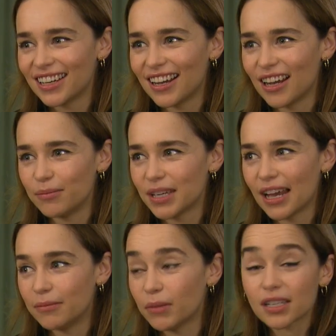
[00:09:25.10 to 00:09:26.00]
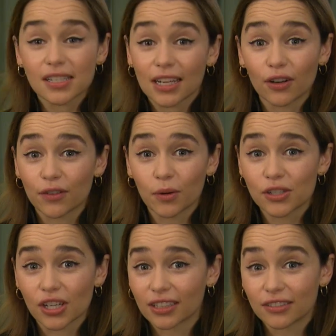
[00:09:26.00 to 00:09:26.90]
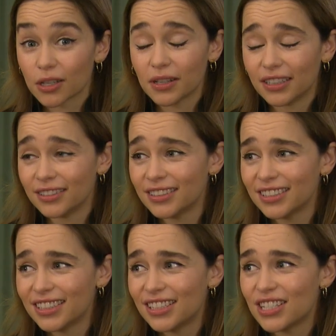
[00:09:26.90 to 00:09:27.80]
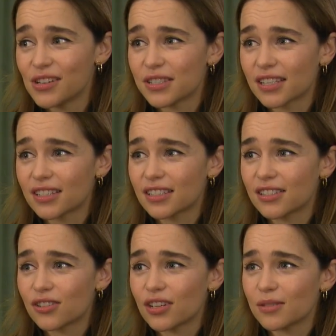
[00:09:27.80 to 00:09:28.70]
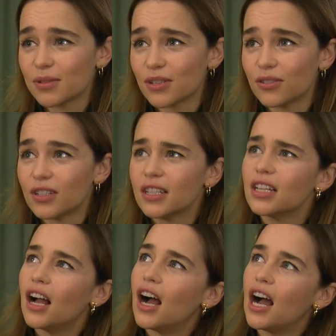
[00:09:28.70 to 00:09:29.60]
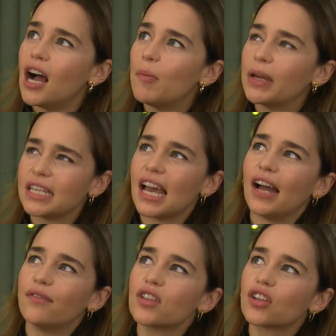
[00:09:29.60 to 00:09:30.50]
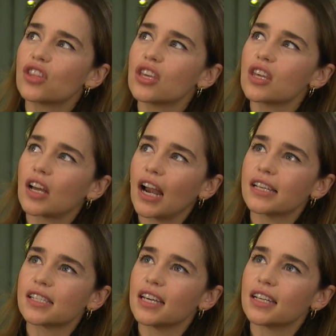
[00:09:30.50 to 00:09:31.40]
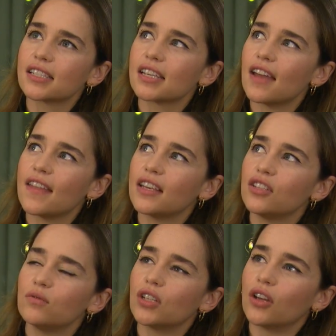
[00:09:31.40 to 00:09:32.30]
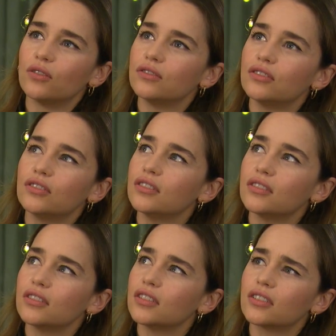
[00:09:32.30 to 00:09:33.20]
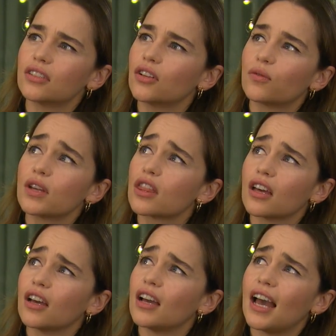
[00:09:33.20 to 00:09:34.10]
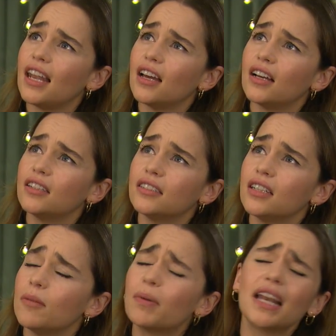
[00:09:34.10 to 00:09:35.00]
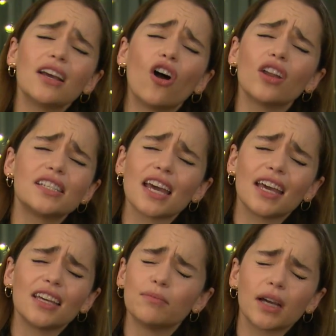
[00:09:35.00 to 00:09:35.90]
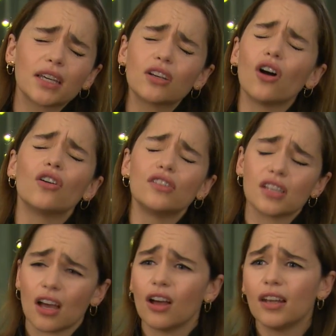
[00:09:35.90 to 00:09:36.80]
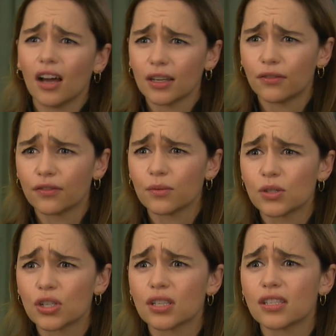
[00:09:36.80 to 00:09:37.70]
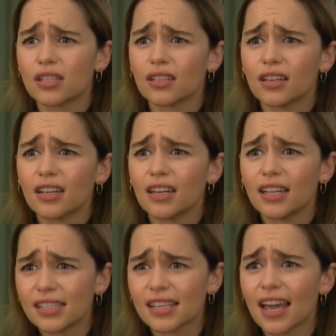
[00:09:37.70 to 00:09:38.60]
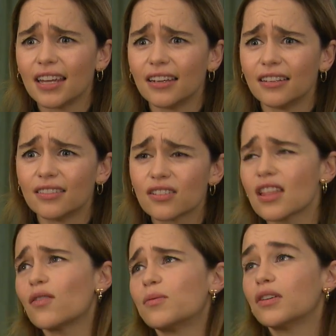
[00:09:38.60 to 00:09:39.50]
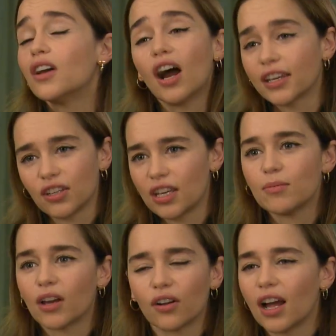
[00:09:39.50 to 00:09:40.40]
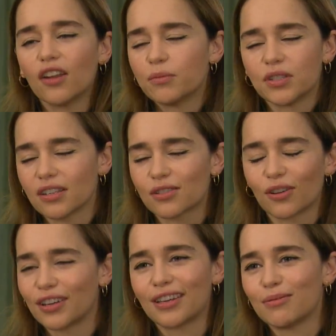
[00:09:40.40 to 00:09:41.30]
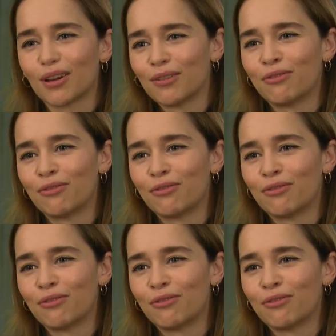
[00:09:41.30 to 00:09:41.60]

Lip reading: Mike Skinner, if you're watching, do it. Do a Streets musical. The classics, and then you know, Aretha, Ella, Billie Holiday. My God, her life was just insane. So that would be. I could keep going. I love music, so I could keep going.